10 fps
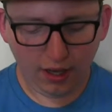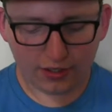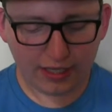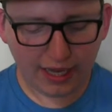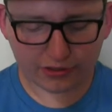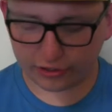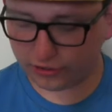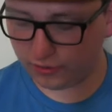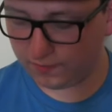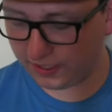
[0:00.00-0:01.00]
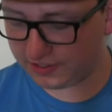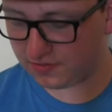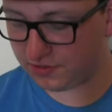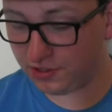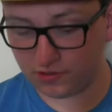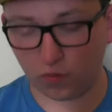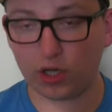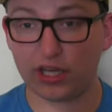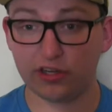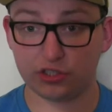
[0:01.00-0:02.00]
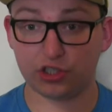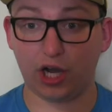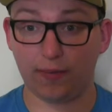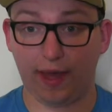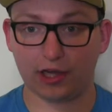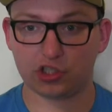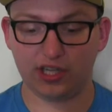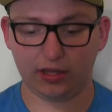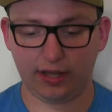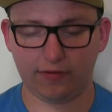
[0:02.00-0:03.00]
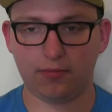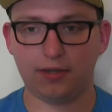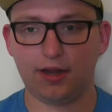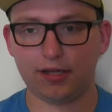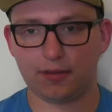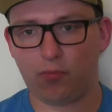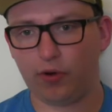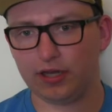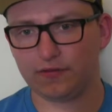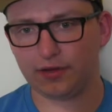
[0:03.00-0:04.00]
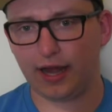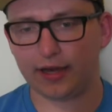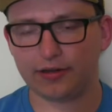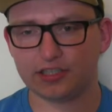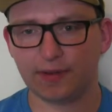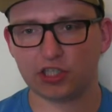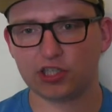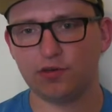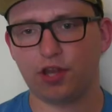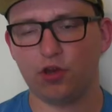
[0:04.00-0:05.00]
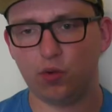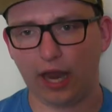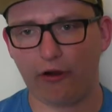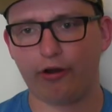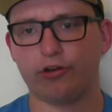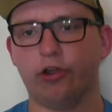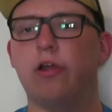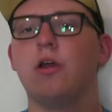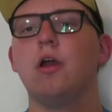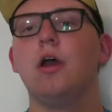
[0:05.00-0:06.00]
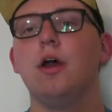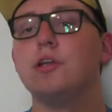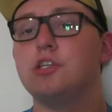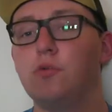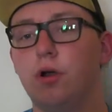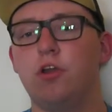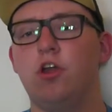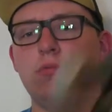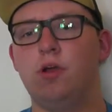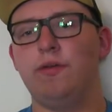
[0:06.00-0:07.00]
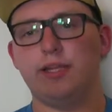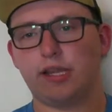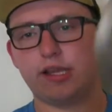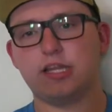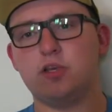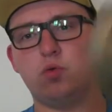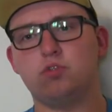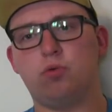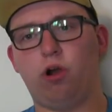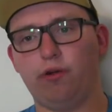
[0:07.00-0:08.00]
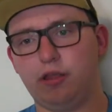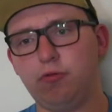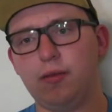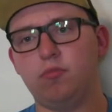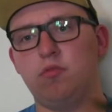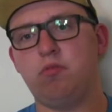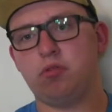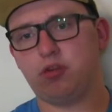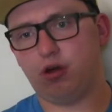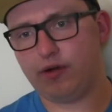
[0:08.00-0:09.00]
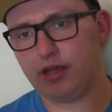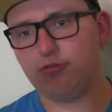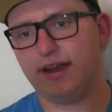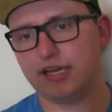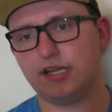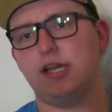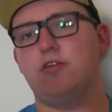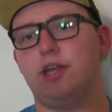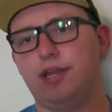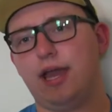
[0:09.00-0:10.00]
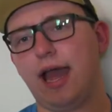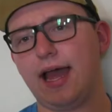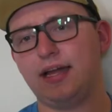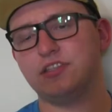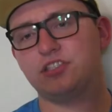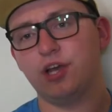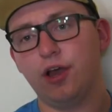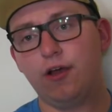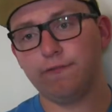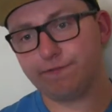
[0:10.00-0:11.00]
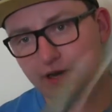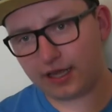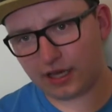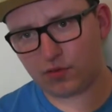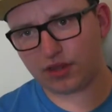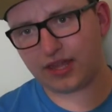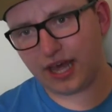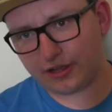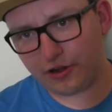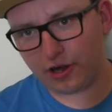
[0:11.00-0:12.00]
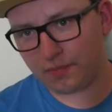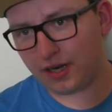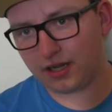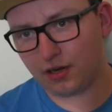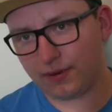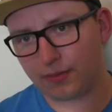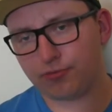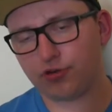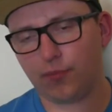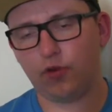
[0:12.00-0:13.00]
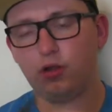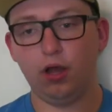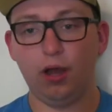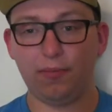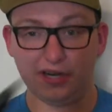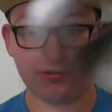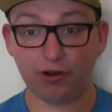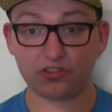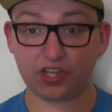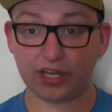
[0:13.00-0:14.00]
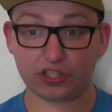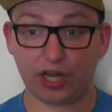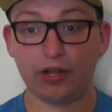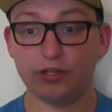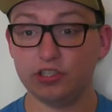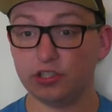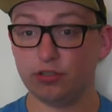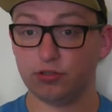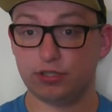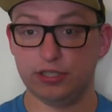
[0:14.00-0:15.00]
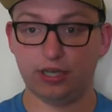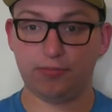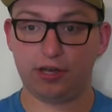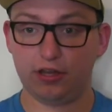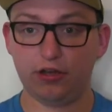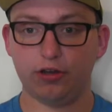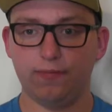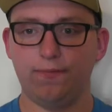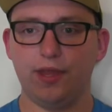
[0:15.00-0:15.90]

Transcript: And the actor who plays him does a really good job, actually. I'll give them lots of points for that, especially with a new character to a new movie that's a sequel to an already great movie with an already great-sounding cast. Fitting in with that could have been a little bit of trouble, but he rose to that challenge, and he did pretty good.